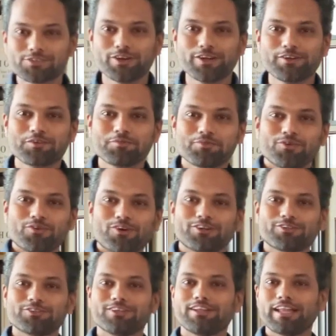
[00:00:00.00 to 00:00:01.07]
going to move on
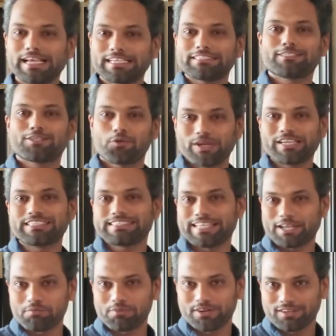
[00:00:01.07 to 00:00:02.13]
to the next quick
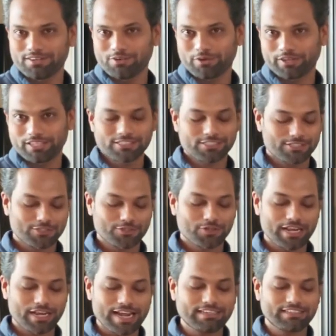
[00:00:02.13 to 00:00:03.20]
segment. Okay, just to
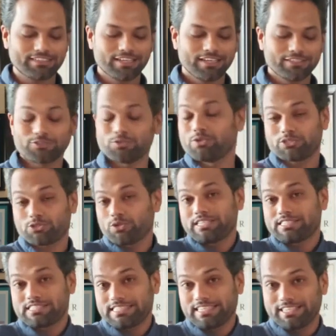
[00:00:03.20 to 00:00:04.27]
let... So
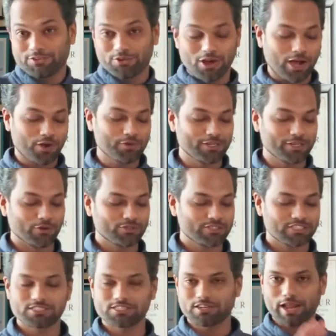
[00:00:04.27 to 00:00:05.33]
let's see, you know, how it goes.
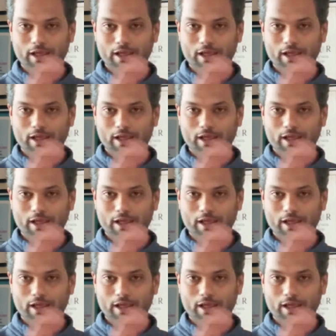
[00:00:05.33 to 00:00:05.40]
It's a